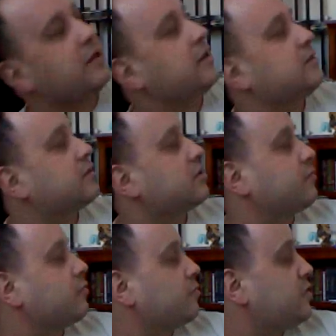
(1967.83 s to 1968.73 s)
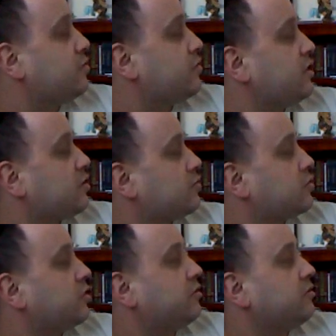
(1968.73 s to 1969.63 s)
It's been turning
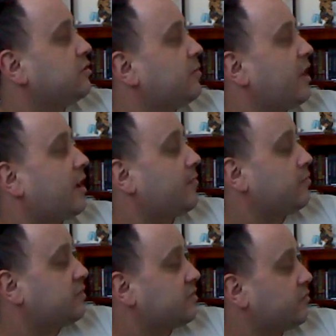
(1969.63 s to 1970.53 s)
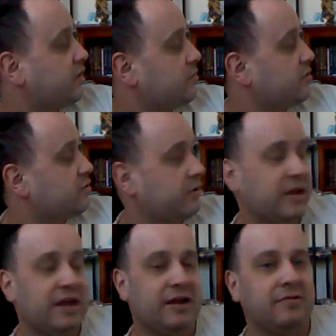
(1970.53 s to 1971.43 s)
out good. I'm happy with the way it's been
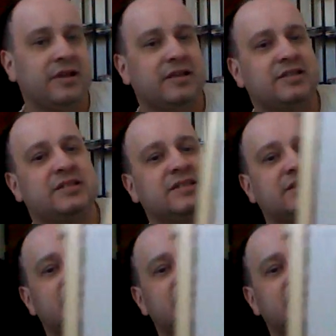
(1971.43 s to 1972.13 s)
turning out. It's just,